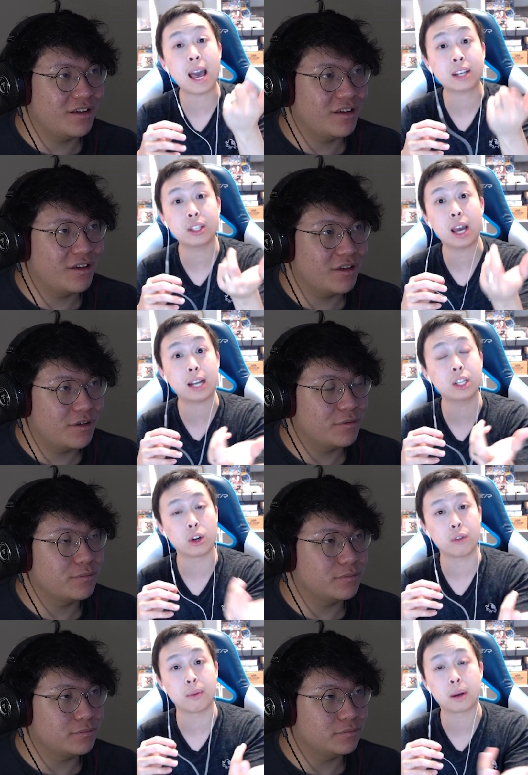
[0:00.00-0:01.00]
Speaker 1: actually actually
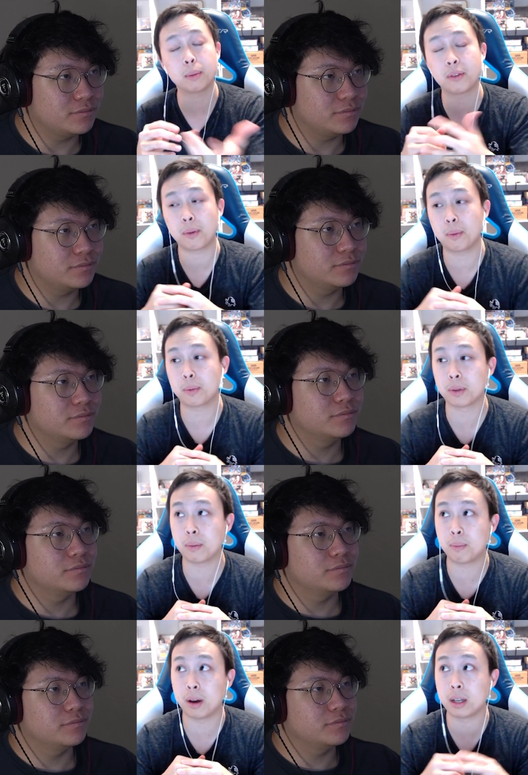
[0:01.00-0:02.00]
heard from a couple different people,
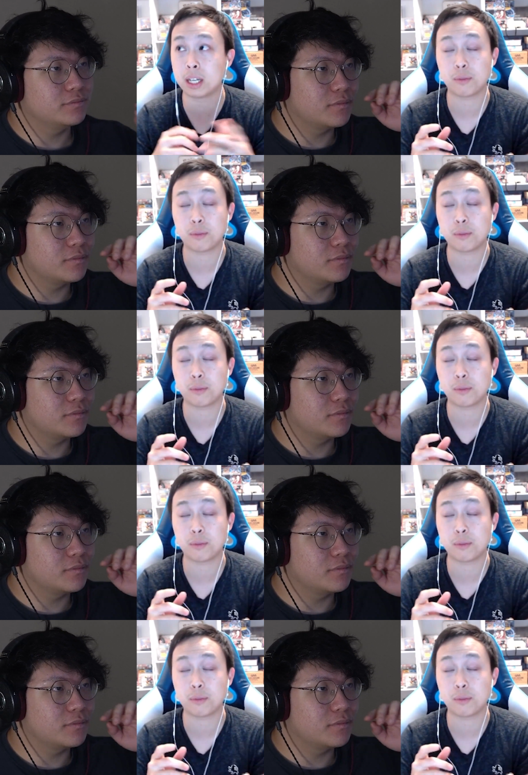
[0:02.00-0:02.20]
uh,